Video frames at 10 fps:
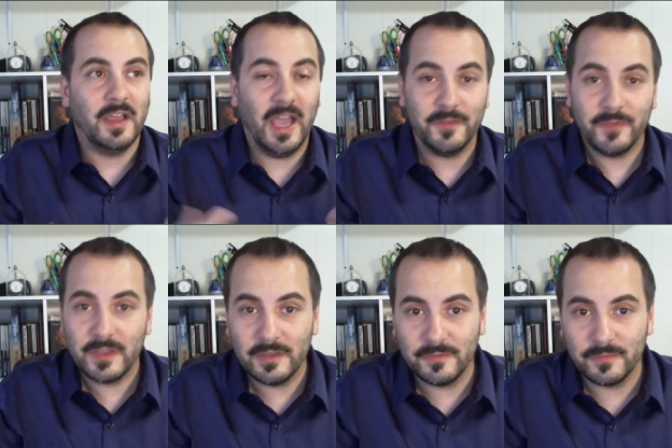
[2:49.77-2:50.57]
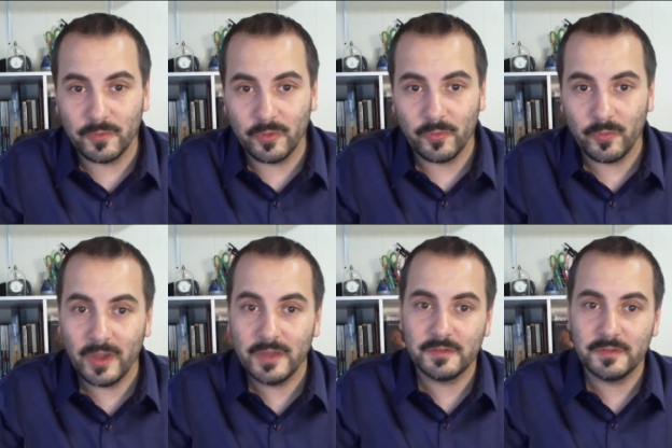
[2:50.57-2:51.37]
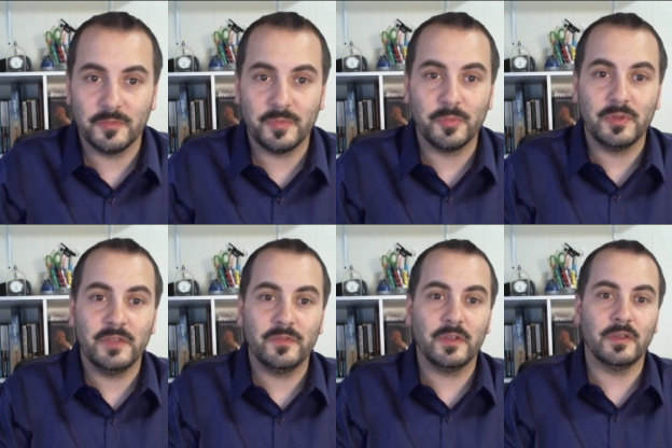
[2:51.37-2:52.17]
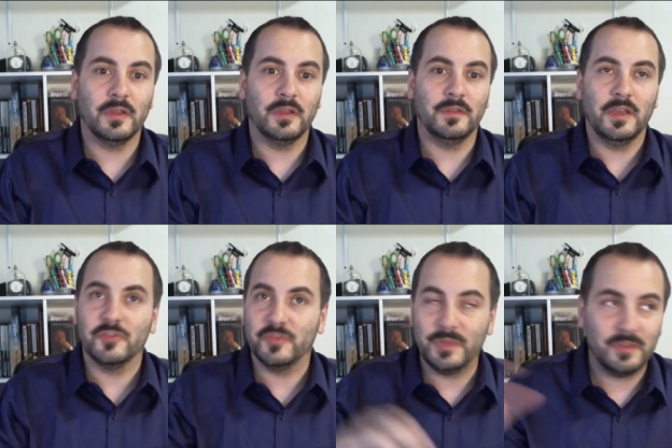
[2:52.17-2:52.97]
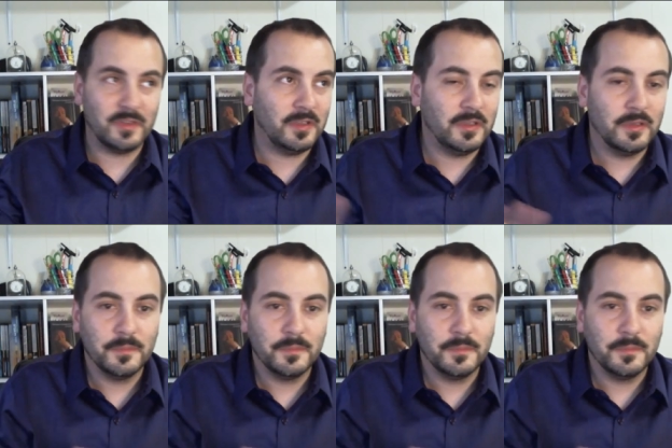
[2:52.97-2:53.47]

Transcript: advocate for the rights of people leaving the LGBT,